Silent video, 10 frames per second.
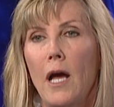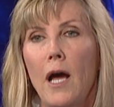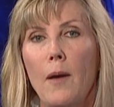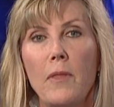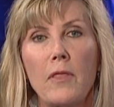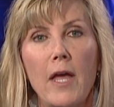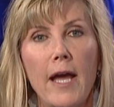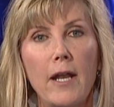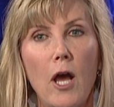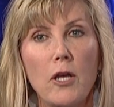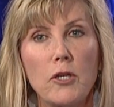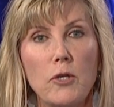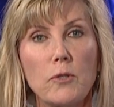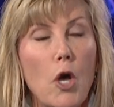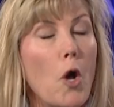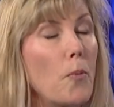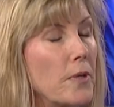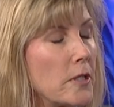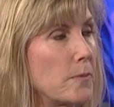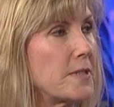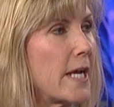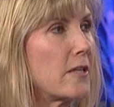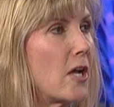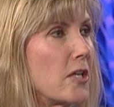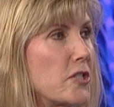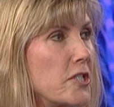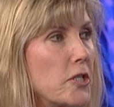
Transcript: that use open loop technology.